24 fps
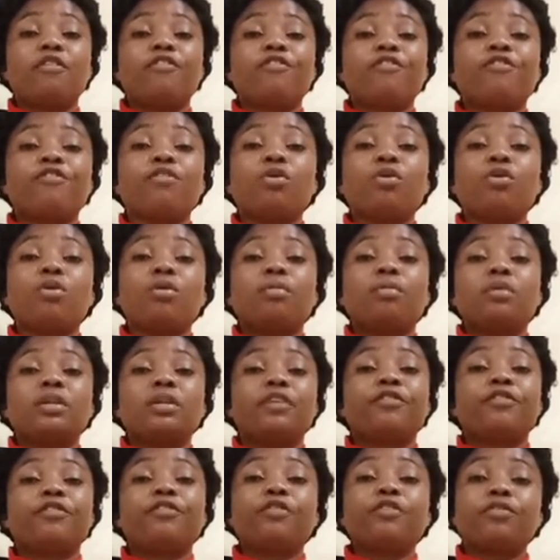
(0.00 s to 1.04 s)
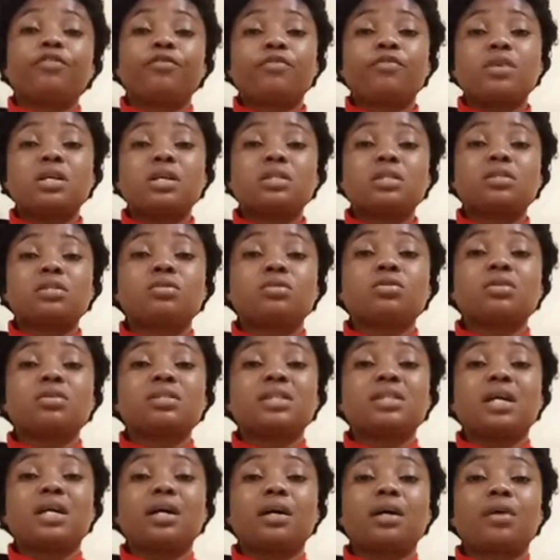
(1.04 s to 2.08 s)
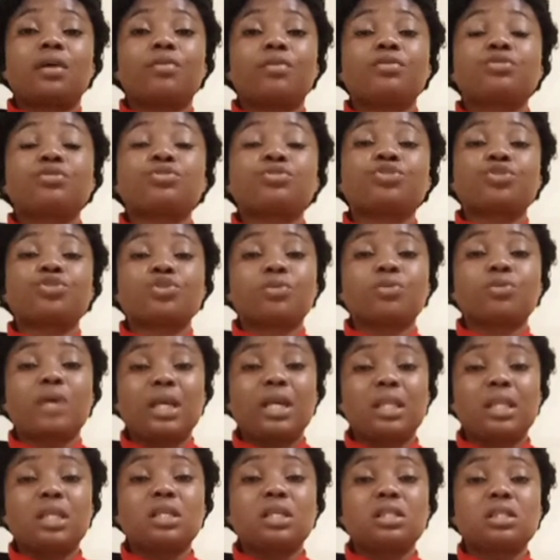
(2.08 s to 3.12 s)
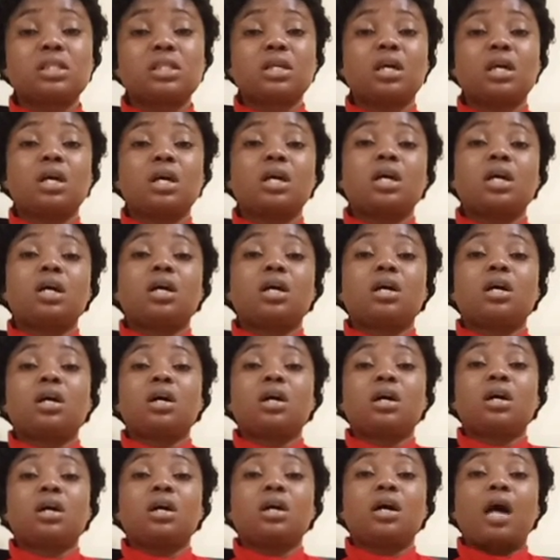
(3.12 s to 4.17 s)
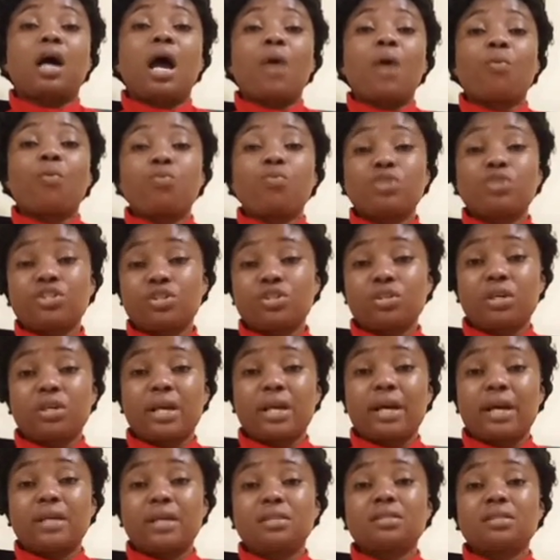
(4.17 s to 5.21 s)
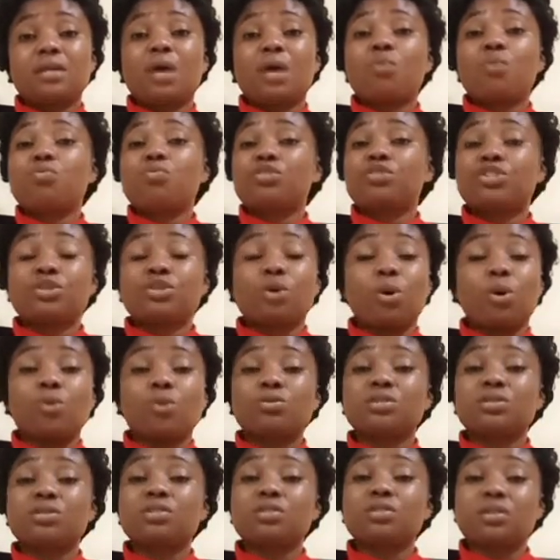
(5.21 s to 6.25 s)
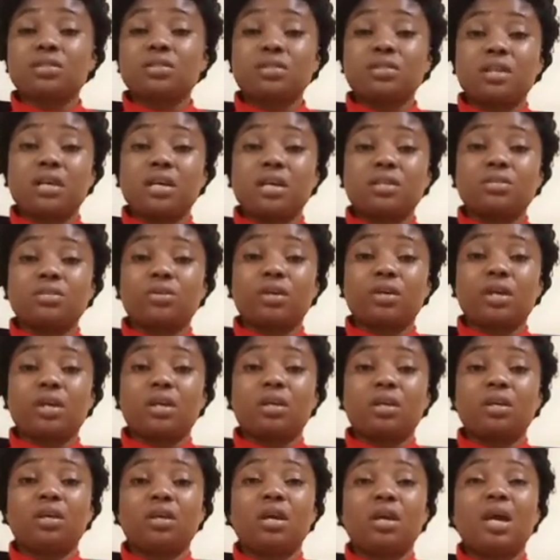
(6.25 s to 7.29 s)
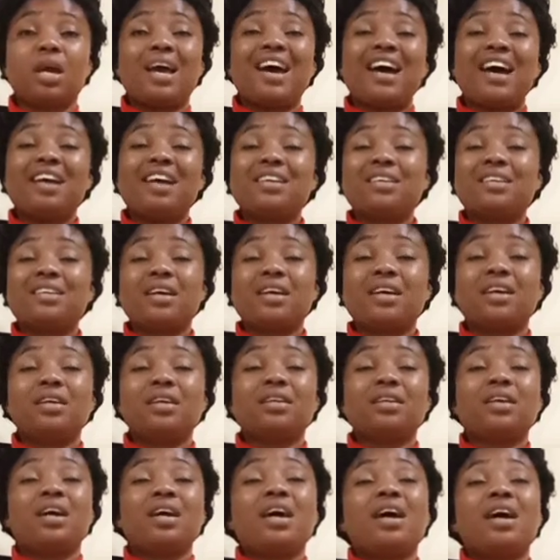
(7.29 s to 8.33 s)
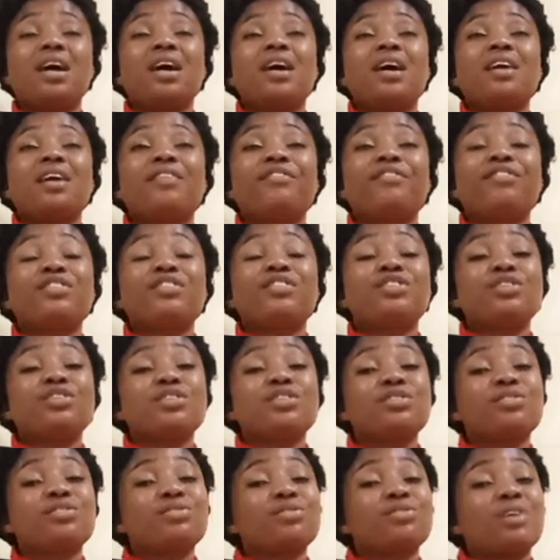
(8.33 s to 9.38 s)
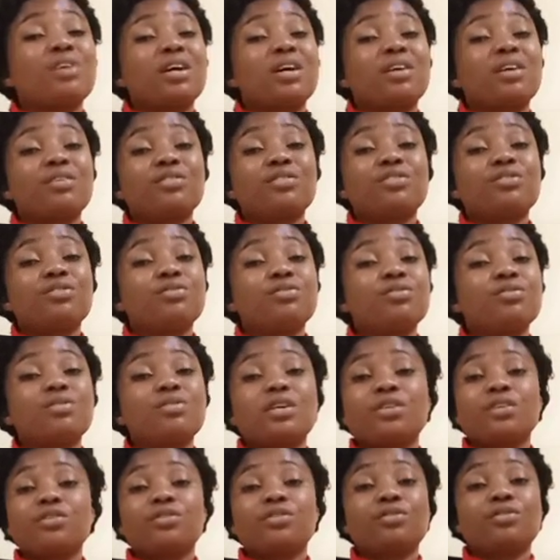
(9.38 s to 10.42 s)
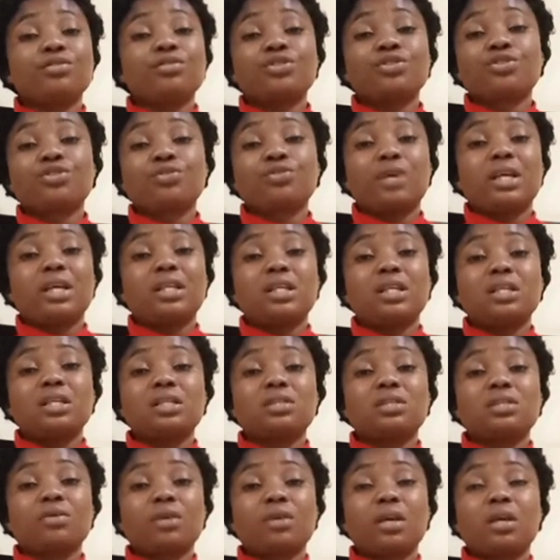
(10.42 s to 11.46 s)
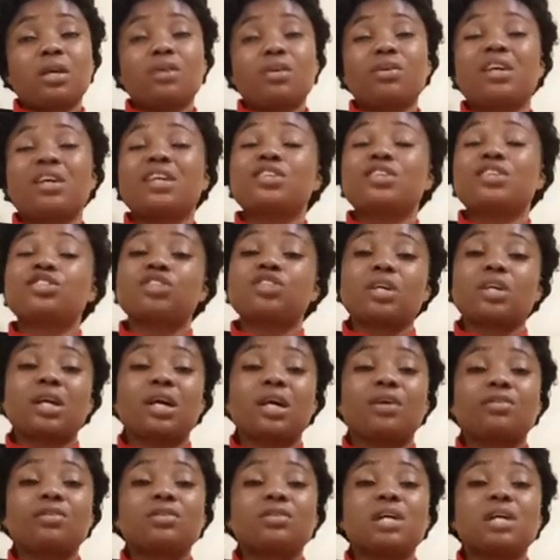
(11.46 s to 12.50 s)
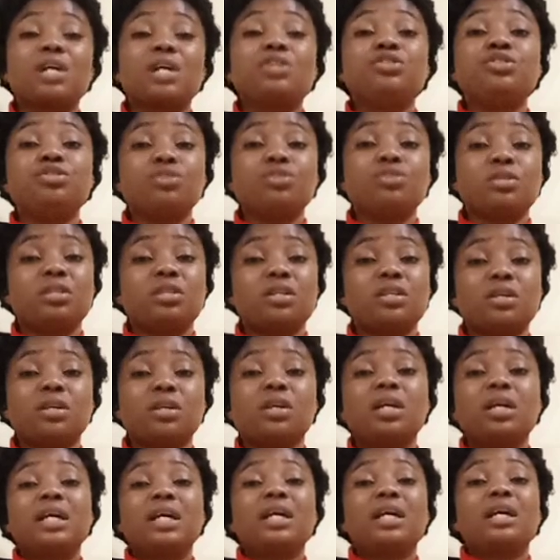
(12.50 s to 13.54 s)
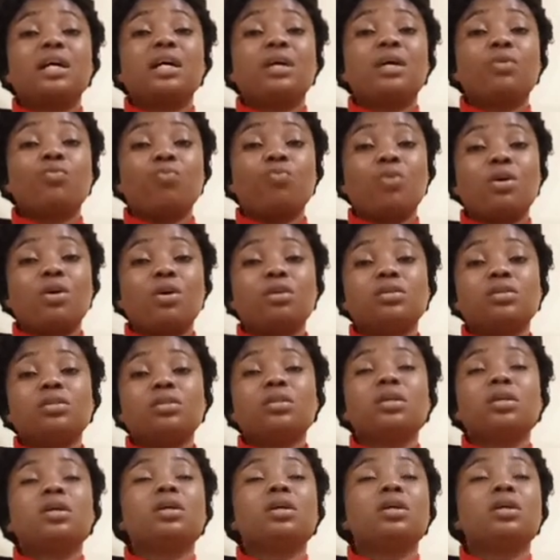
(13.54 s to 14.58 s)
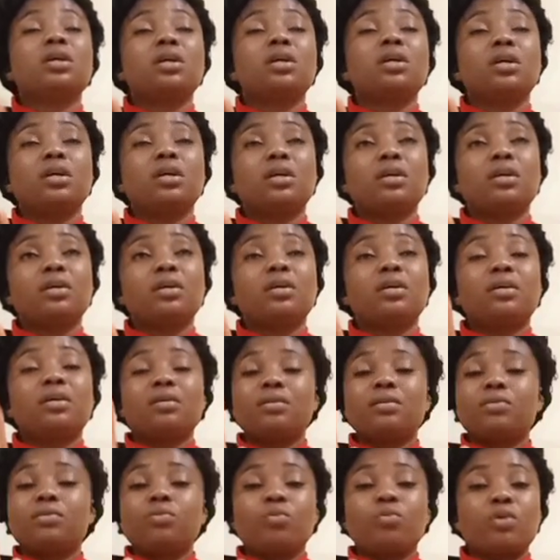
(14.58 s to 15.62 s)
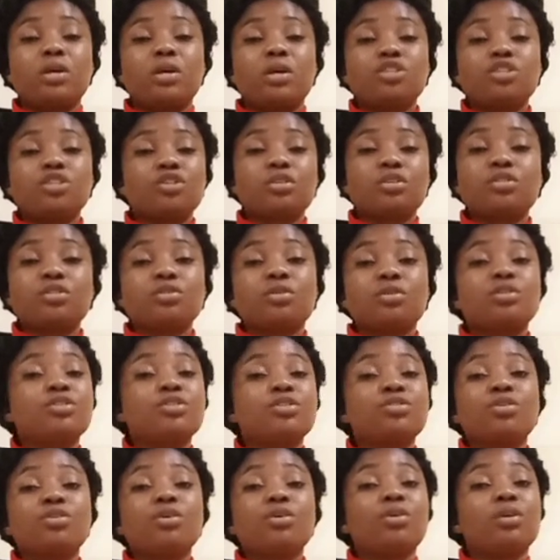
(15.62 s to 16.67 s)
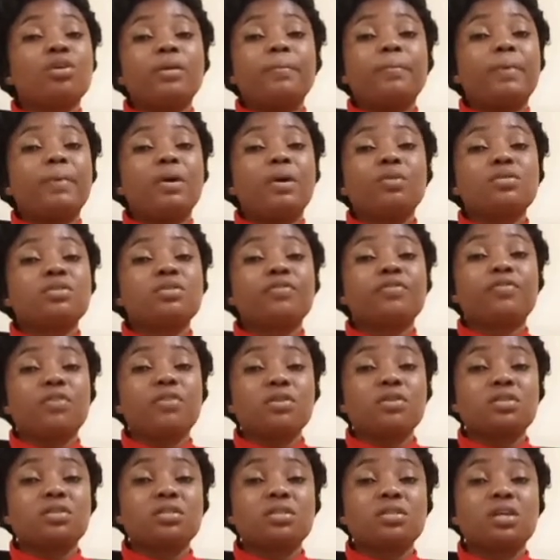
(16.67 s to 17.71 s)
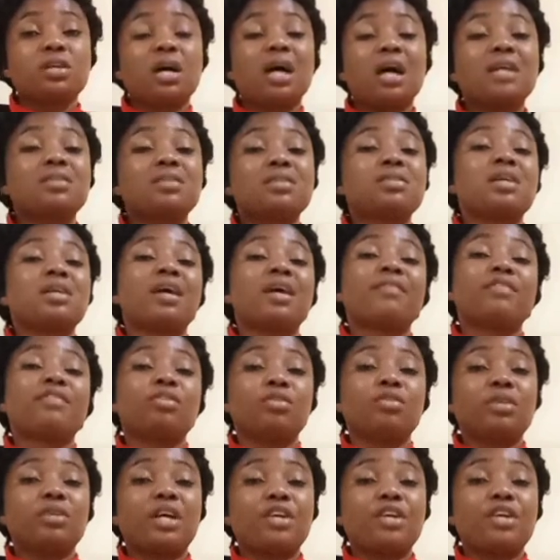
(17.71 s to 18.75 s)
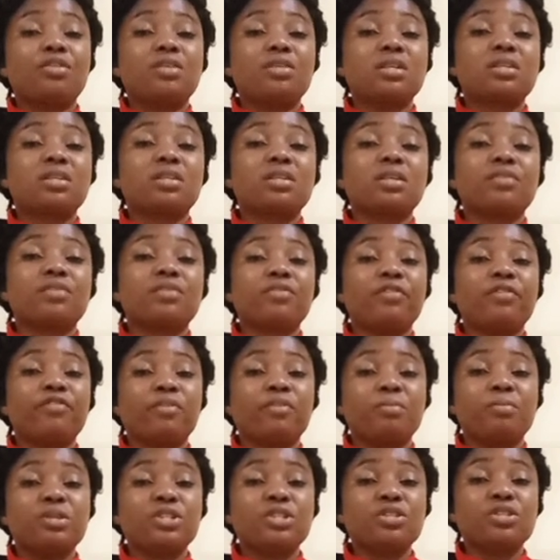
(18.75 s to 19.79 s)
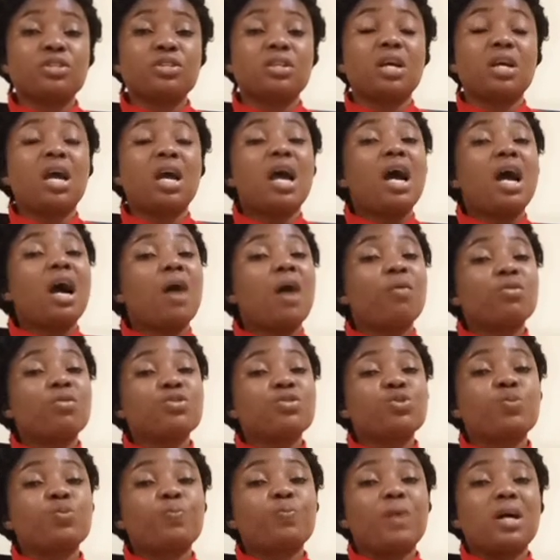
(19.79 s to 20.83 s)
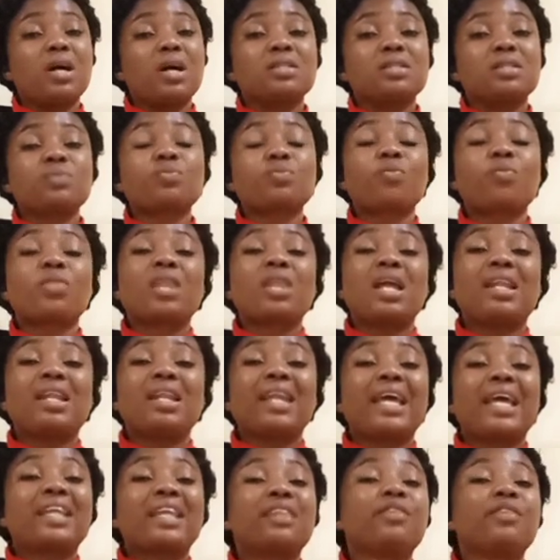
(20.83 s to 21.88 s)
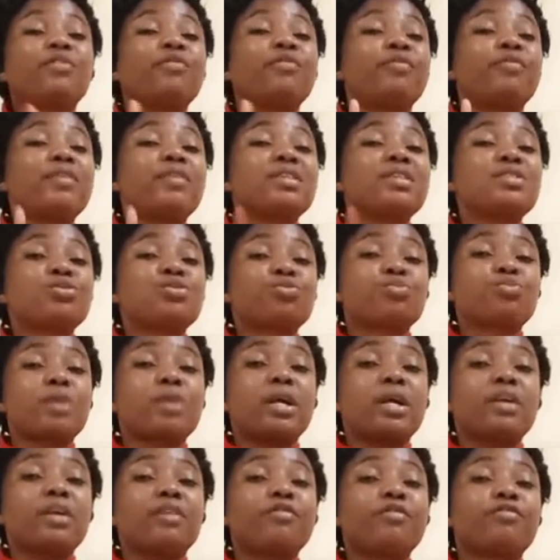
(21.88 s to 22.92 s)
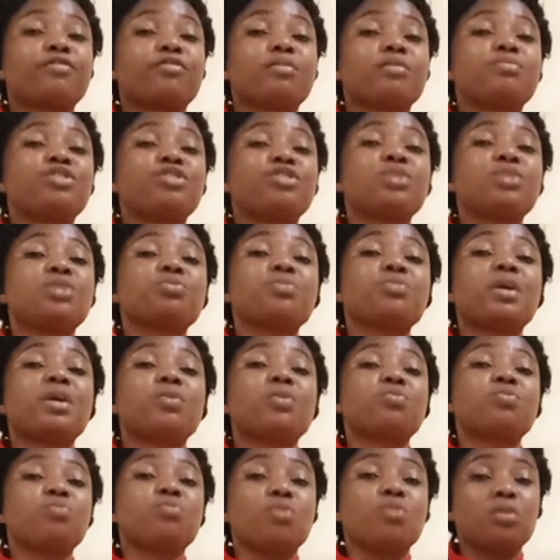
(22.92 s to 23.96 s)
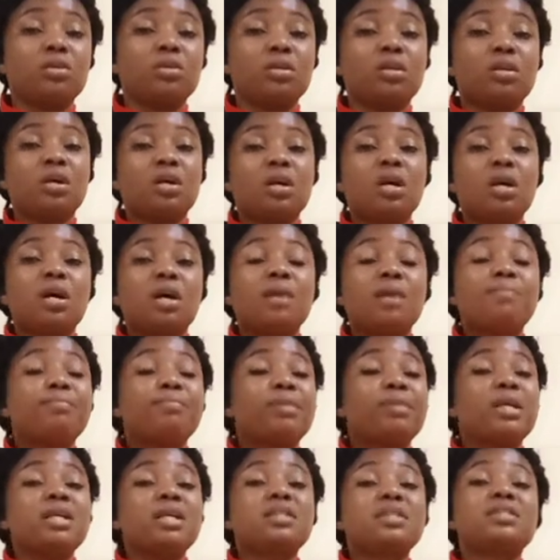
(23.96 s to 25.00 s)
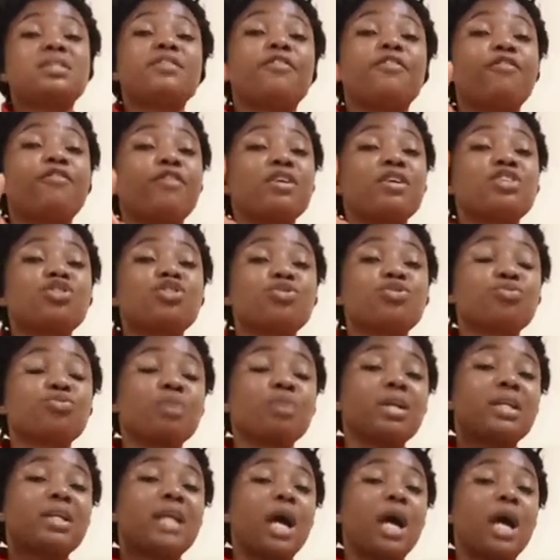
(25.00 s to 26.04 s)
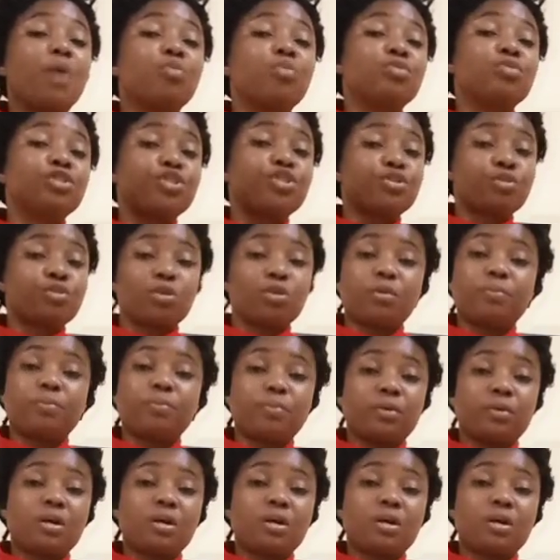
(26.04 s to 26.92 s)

for the few friends, those that are going to try this, I wish you all success. Okay, and then for those who are not going to try this, okay, you can check out another one. It's not all about first. I still have another unique information I want to pass. Like the first rain from January 1, please, the first rain that will drop,